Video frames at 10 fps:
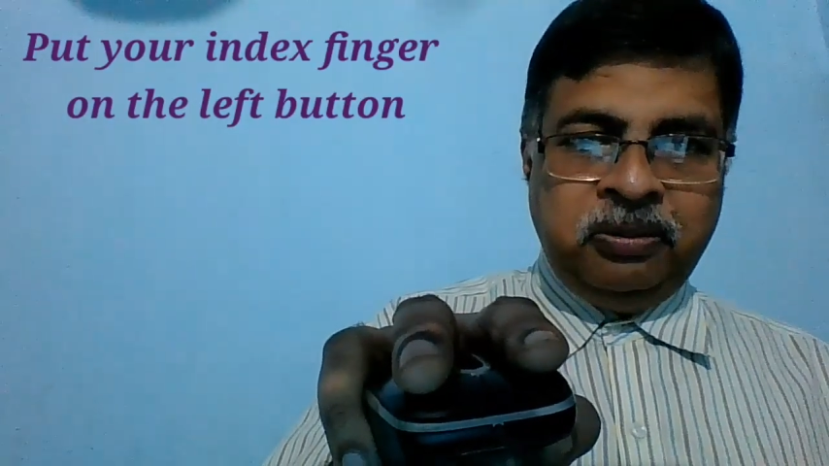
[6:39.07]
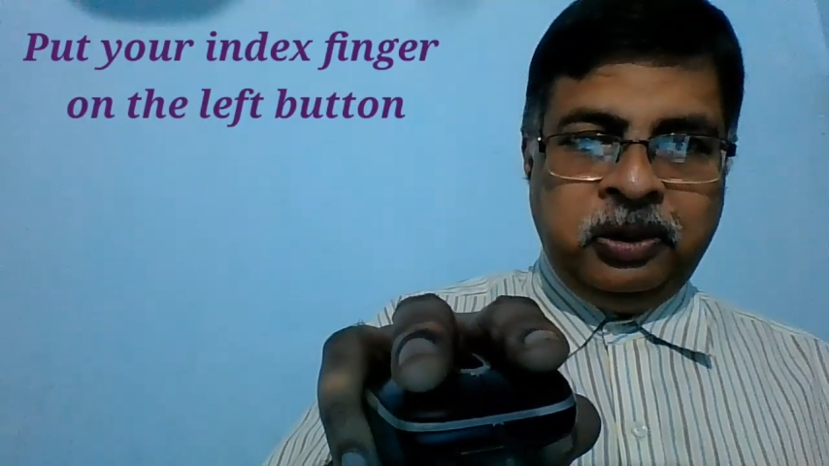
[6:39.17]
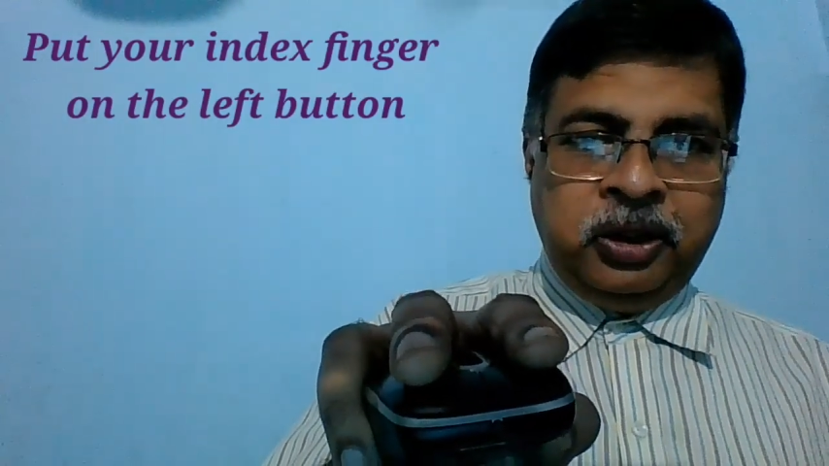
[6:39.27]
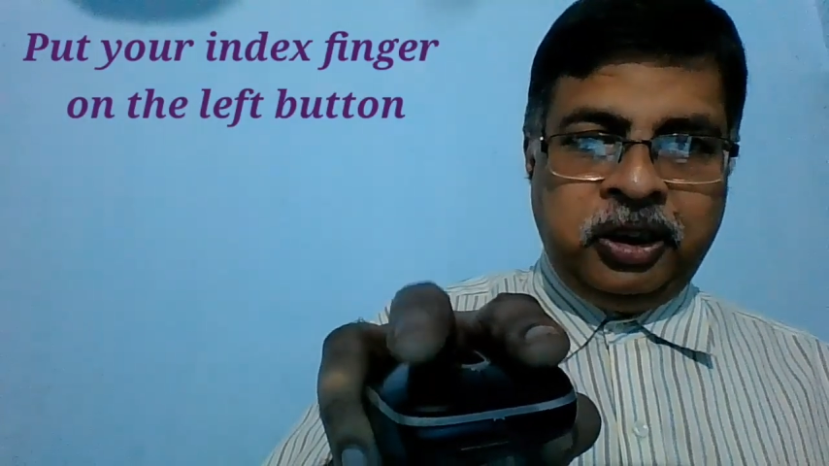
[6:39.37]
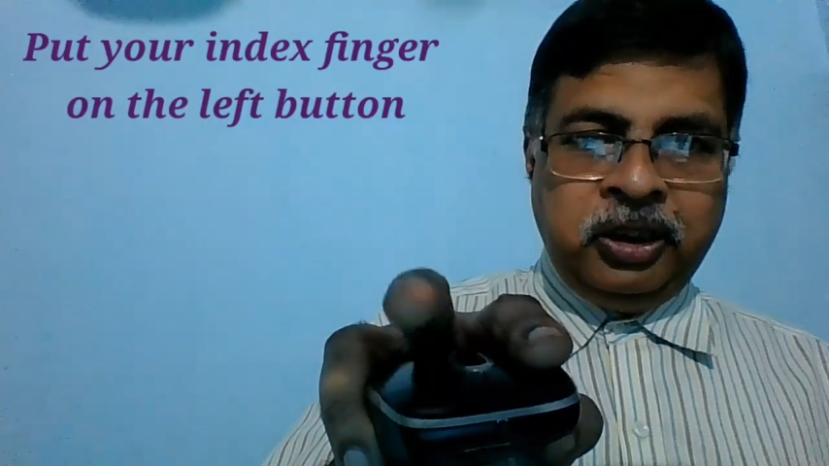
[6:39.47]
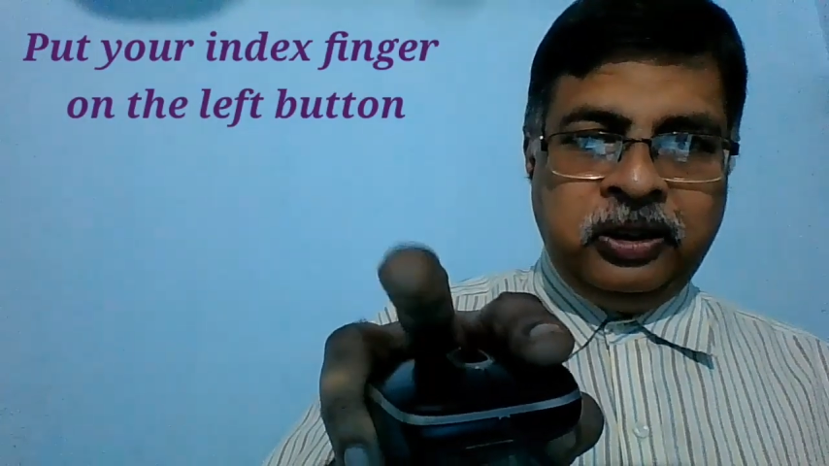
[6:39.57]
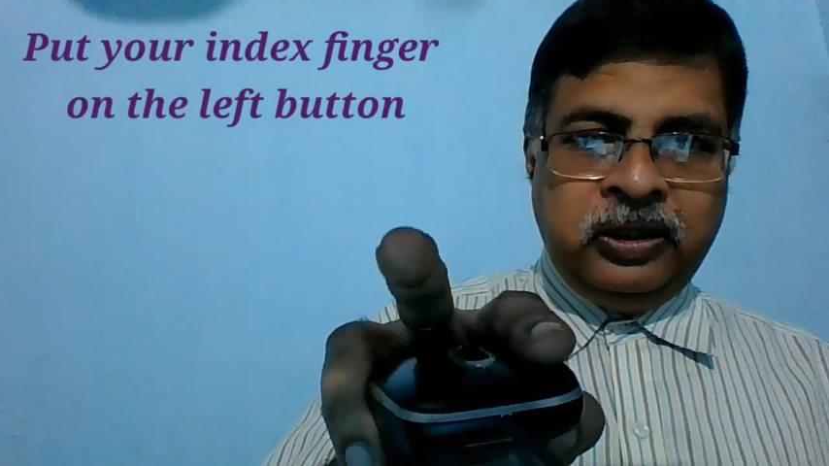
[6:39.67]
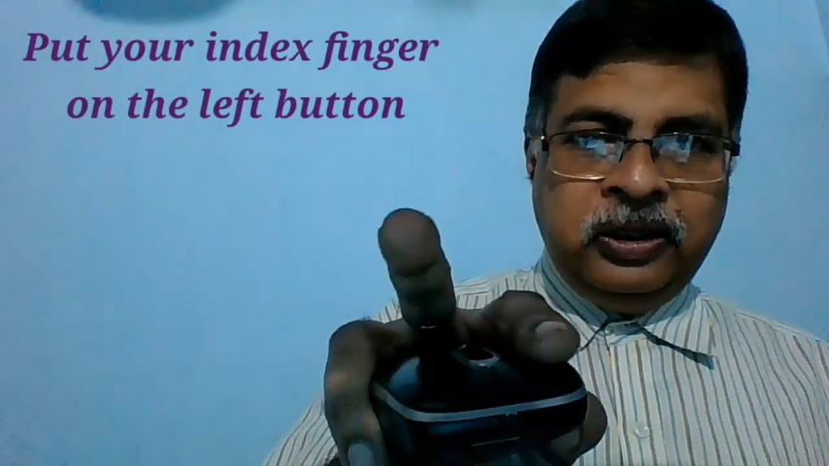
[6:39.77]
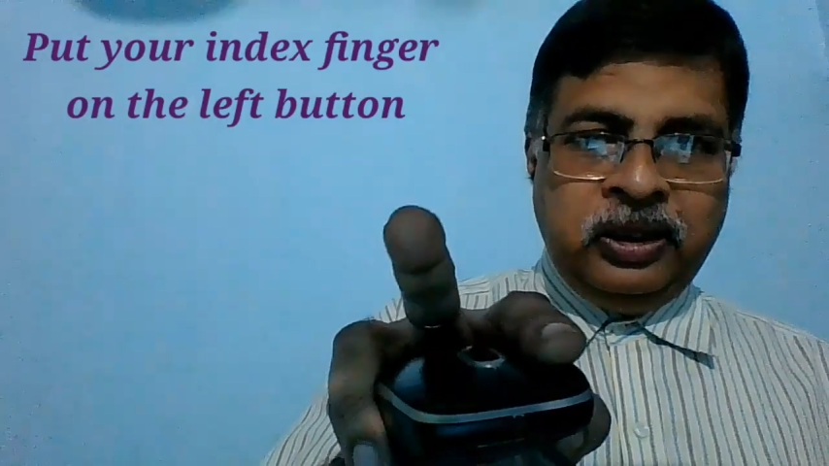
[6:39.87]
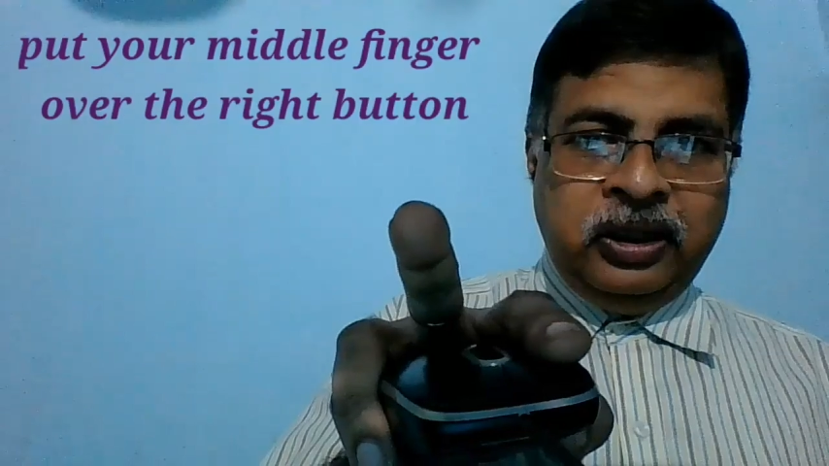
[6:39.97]
Put your
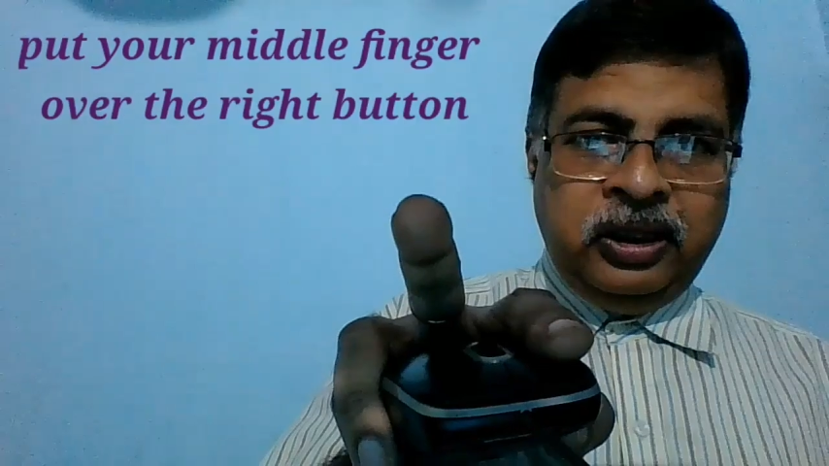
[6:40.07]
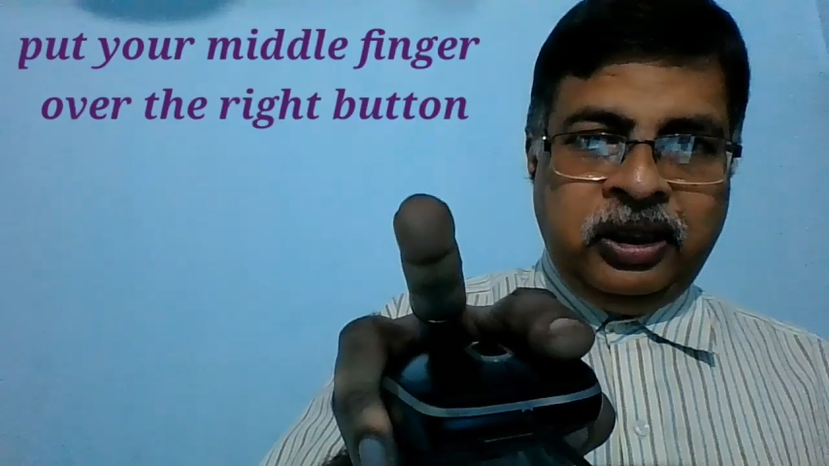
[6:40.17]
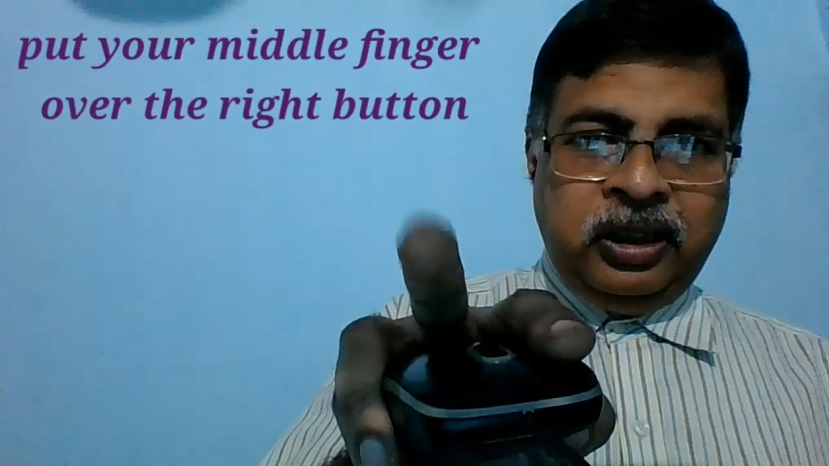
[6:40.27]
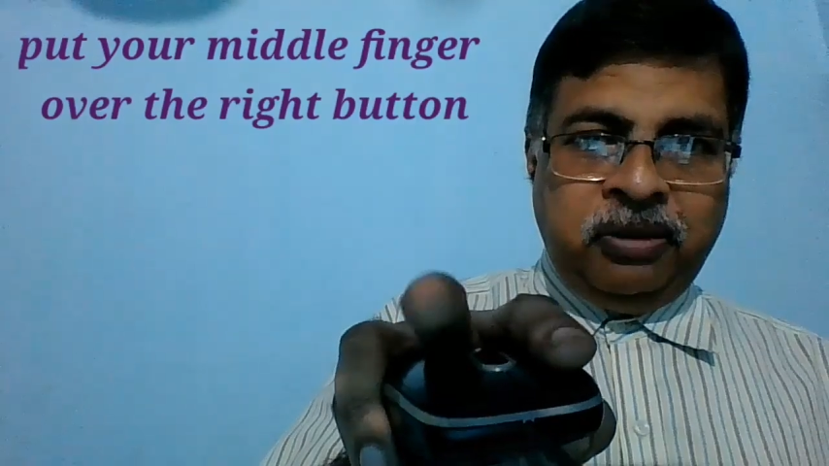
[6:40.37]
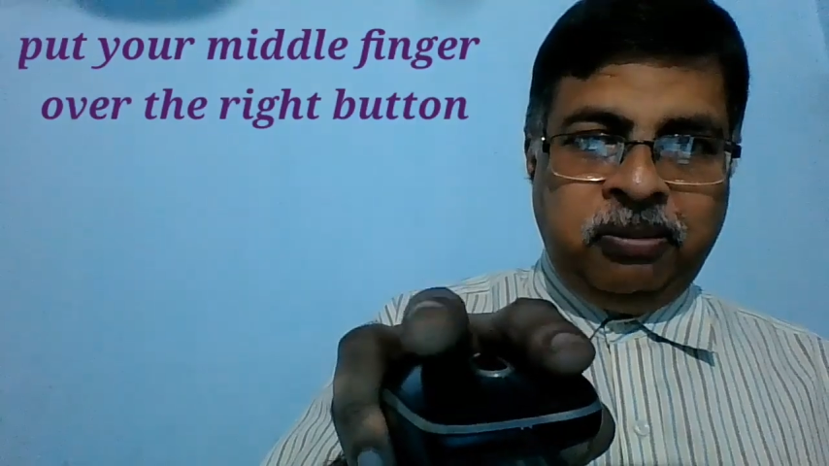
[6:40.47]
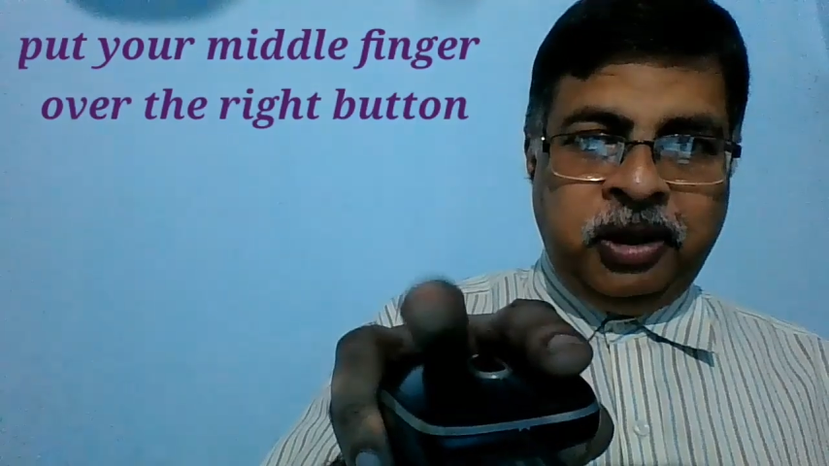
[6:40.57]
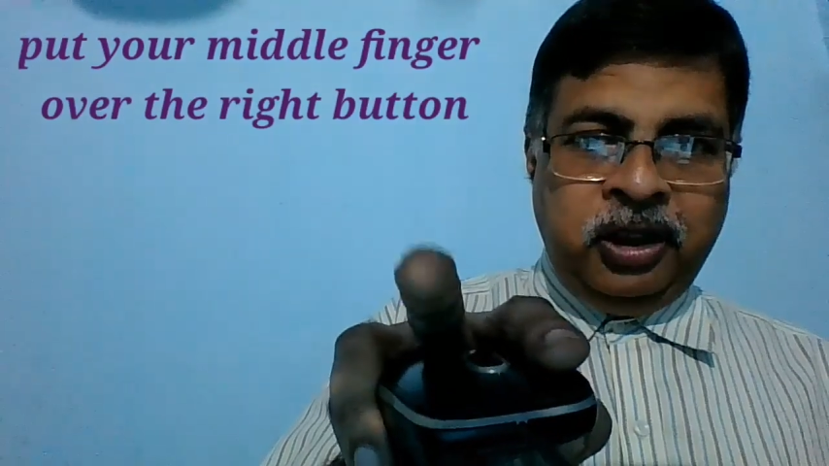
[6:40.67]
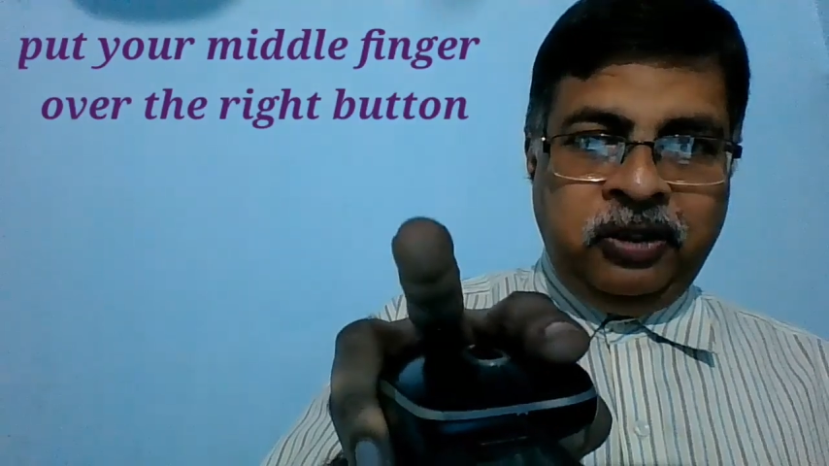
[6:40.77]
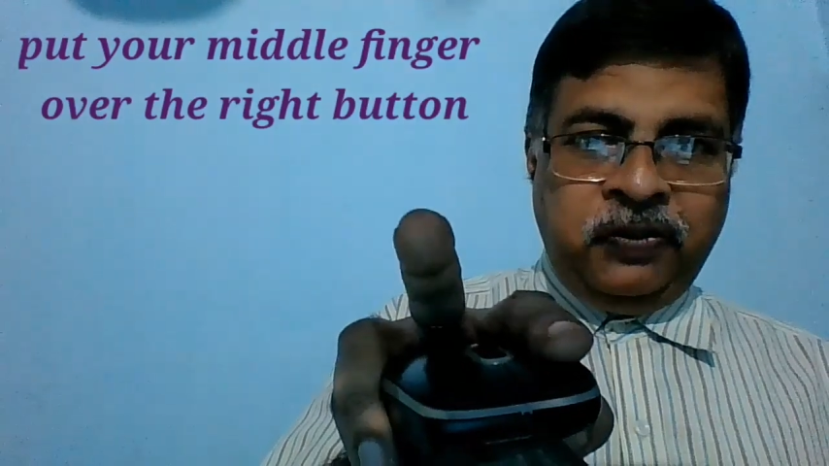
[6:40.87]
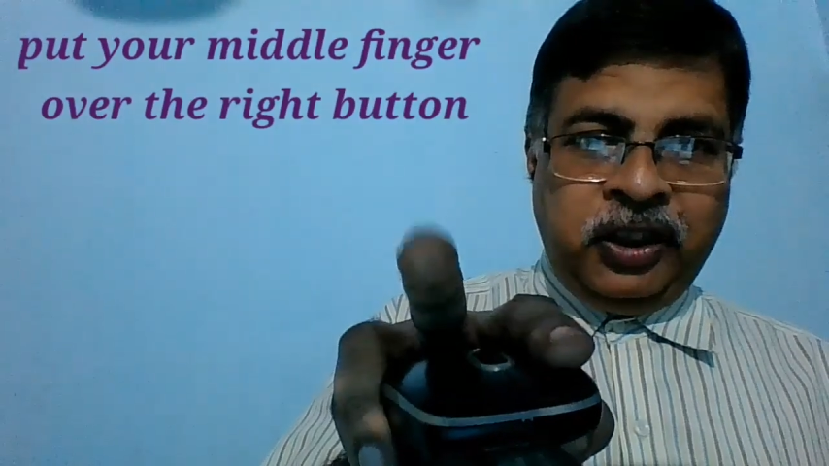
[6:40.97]

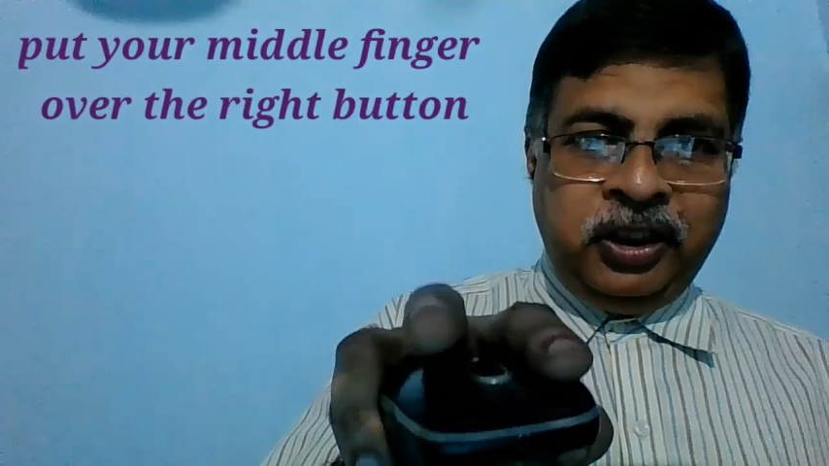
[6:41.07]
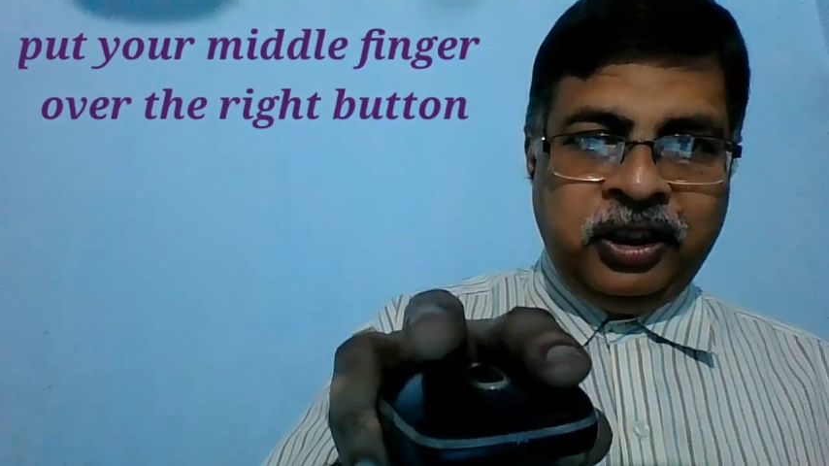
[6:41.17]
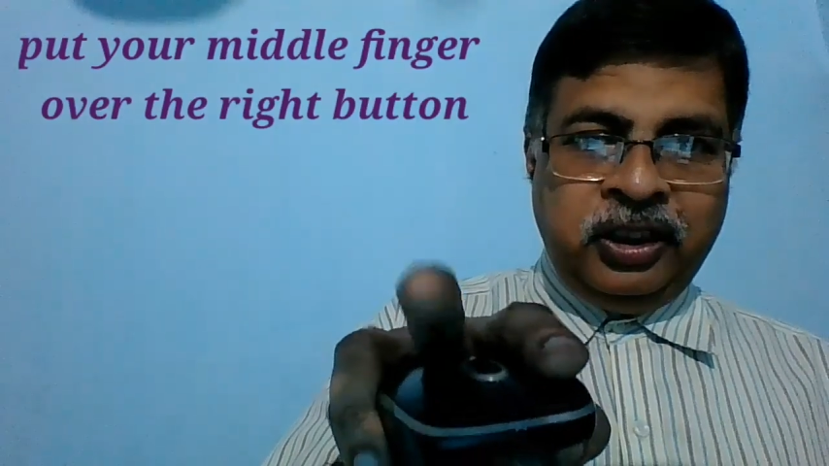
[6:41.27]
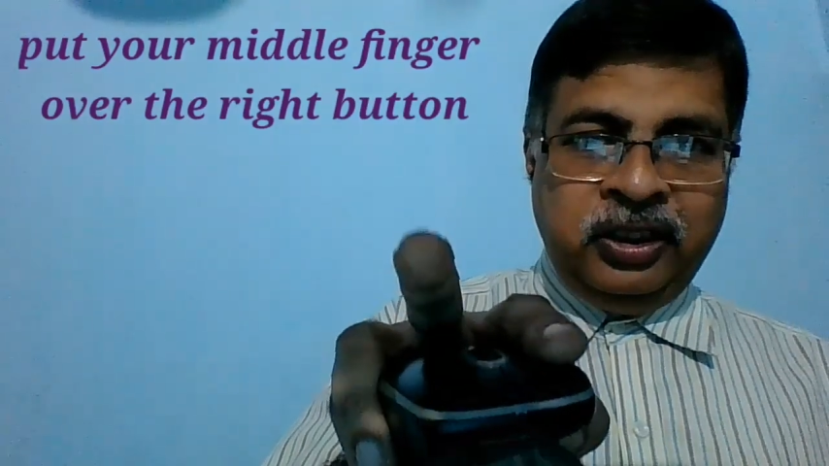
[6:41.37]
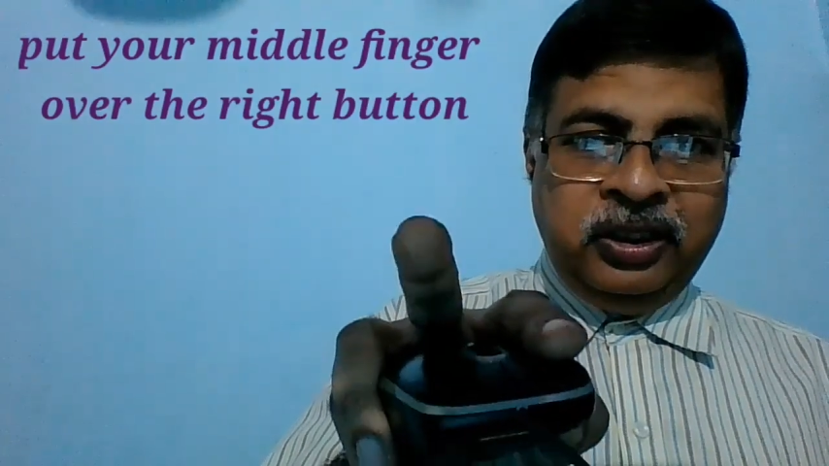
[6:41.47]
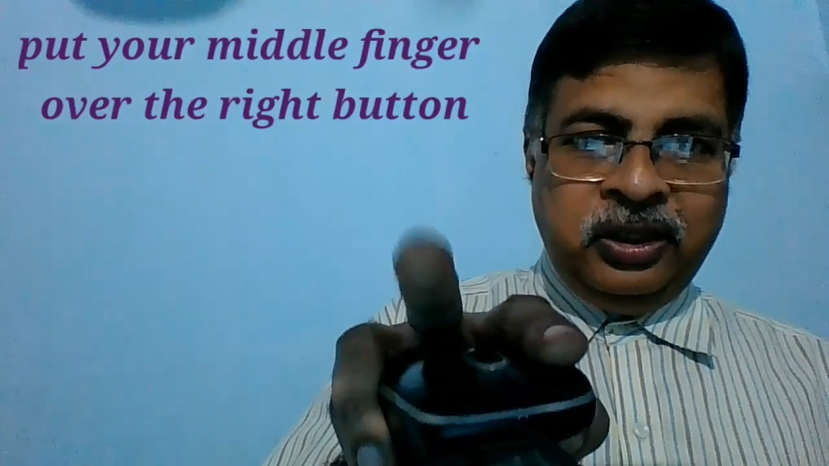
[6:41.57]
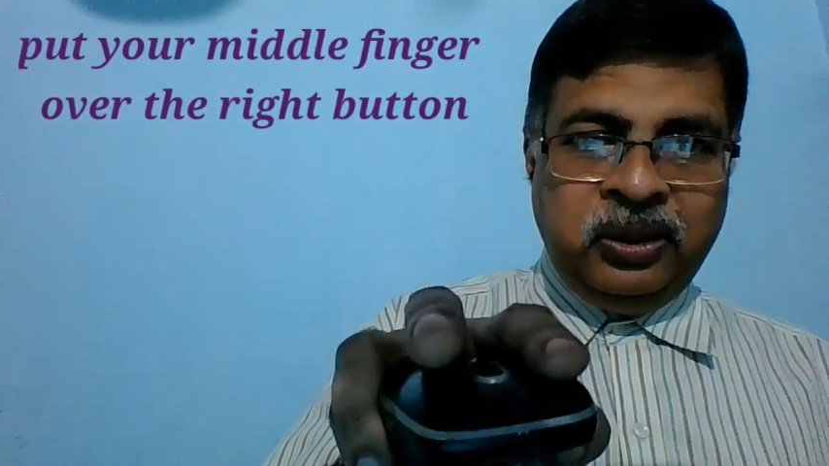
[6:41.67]
middle finger